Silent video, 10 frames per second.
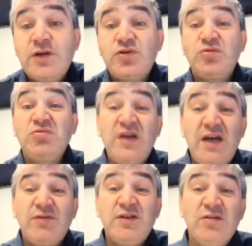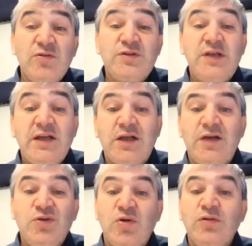So today, when you lose
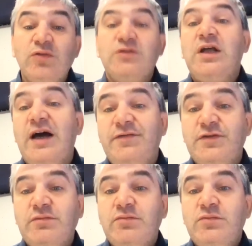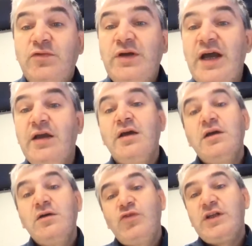data, you don't lose lives, okay?
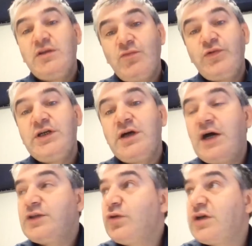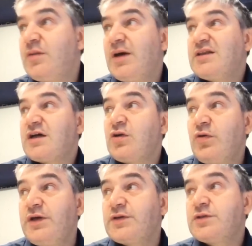When we are talking about
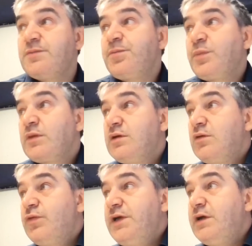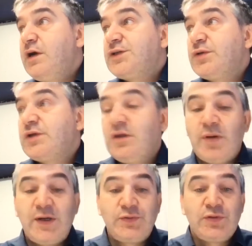Acronis, we are talking
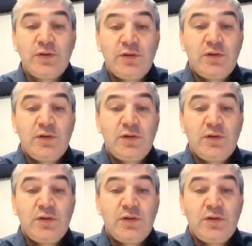about